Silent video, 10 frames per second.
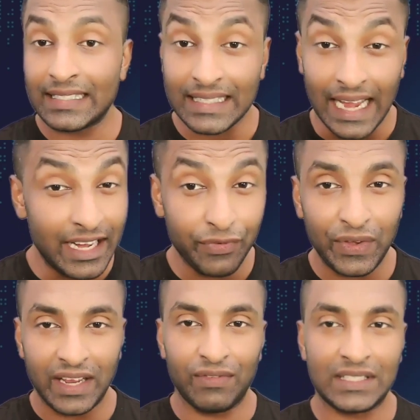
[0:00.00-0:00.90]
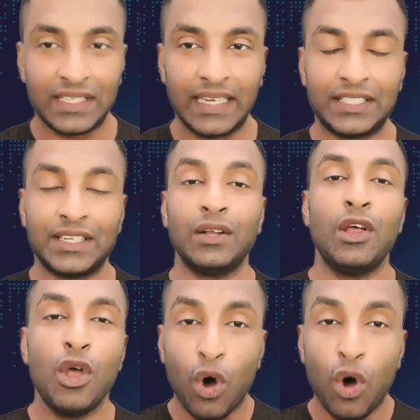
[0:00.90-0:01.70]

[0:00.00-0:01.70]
scientific investigation